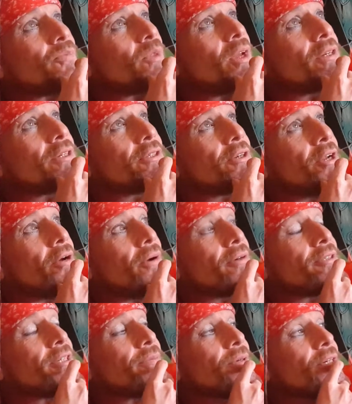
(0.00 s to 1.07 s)
because I know how
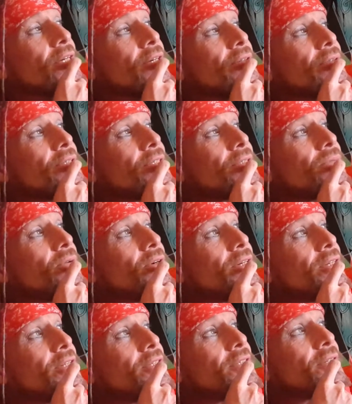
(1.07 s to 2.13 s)
deep it goes, that's why
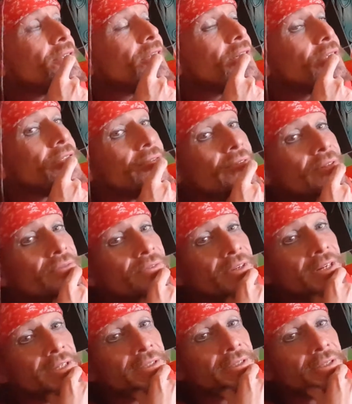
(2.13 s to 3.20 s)
there's the sense of it
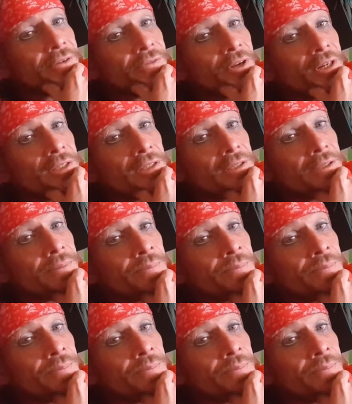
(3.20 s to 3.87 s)
feeling so fucked.